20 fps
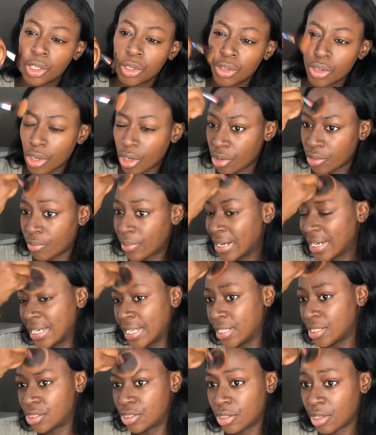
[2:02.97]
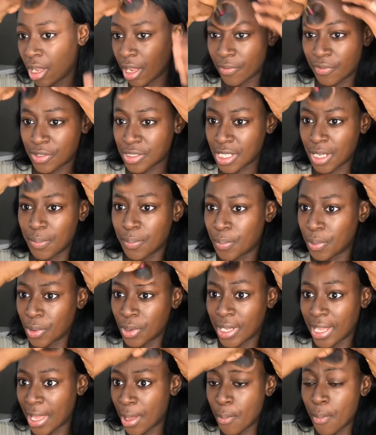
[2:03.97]
you're not ready to, like, for example,
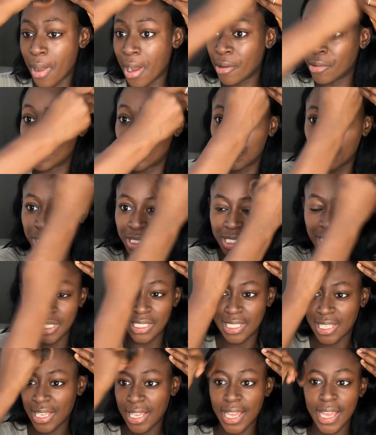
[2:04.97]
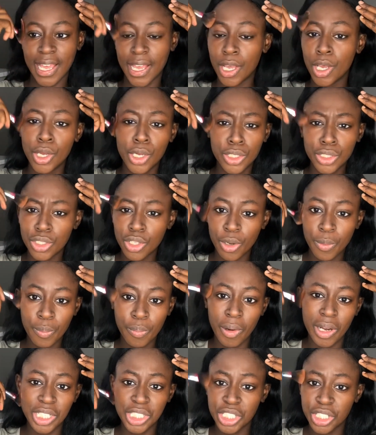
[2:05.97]
get married within the year, don't
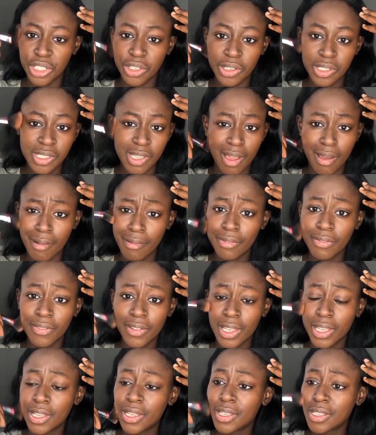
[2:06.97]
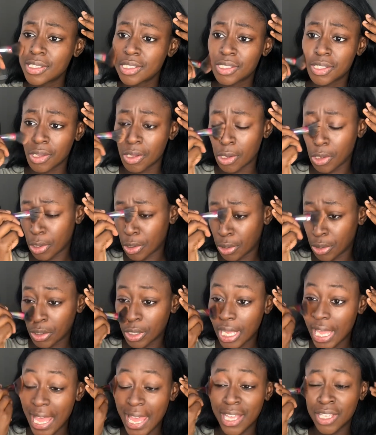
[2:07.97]
pressure yourself. So
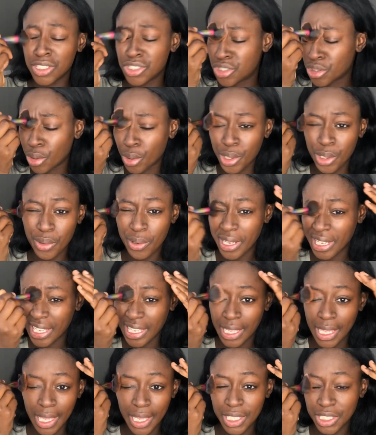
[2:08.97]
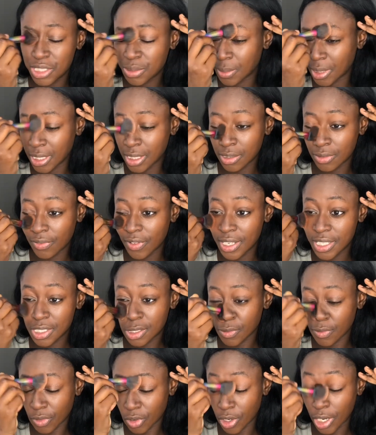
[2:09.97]
enjoy your engagement. First
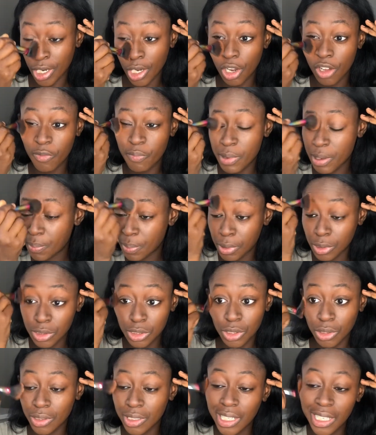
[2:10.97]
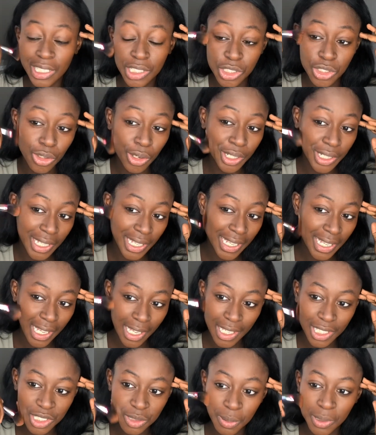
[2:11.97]
of all, a lot of people don't enjoy the
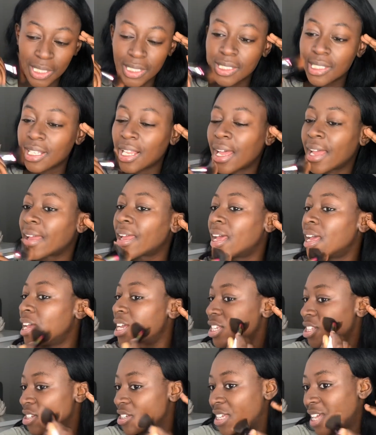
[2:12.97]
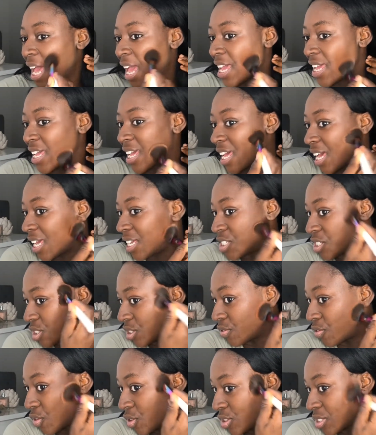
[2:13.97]
engagement. Like, you get engaged and
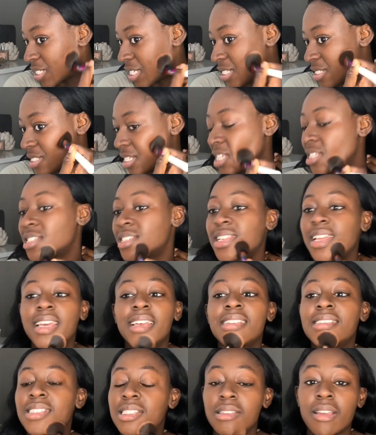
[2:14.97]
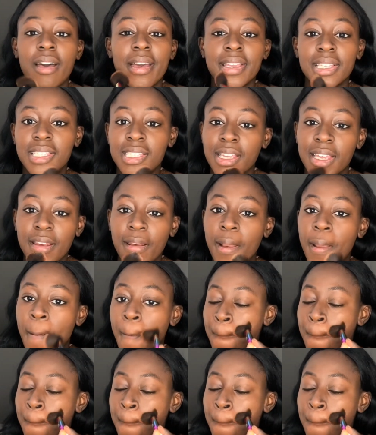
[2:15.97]
of course it's such an exciting